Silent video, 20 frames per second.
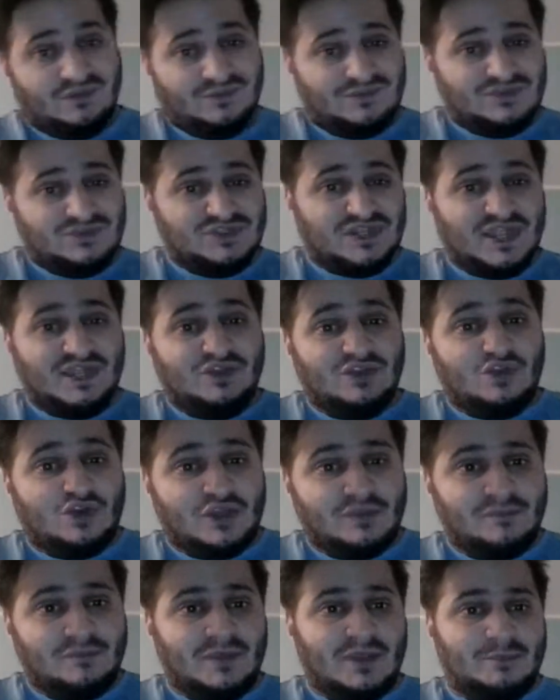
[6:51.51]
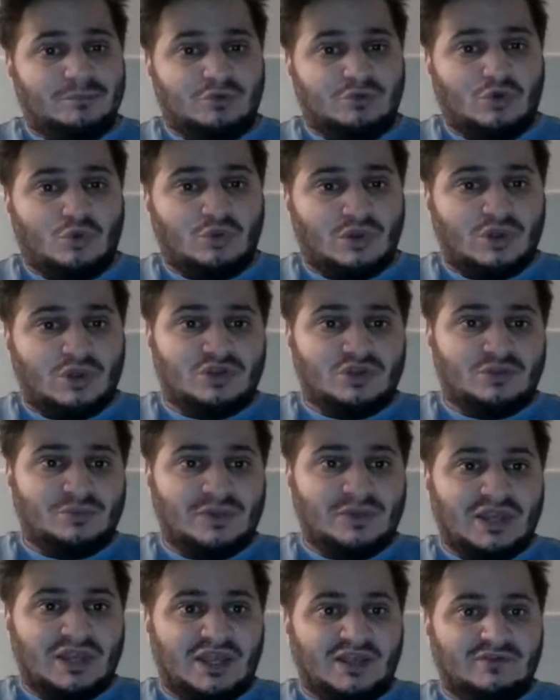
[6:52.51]
Staying on it may prolong my
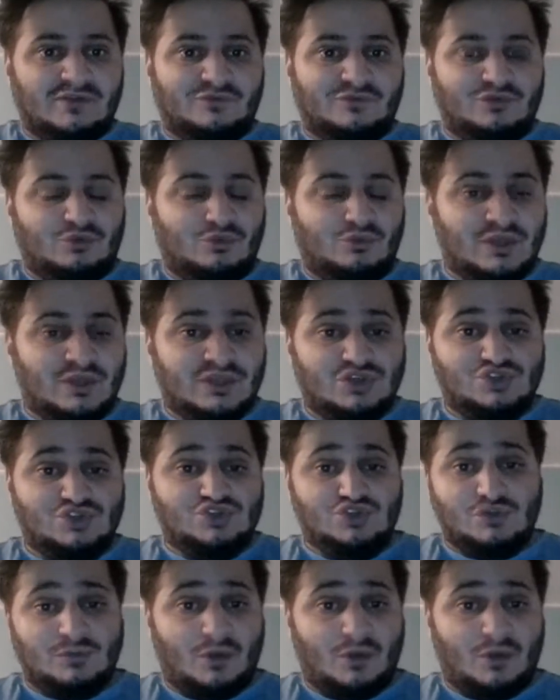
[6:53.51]
life for a week or two,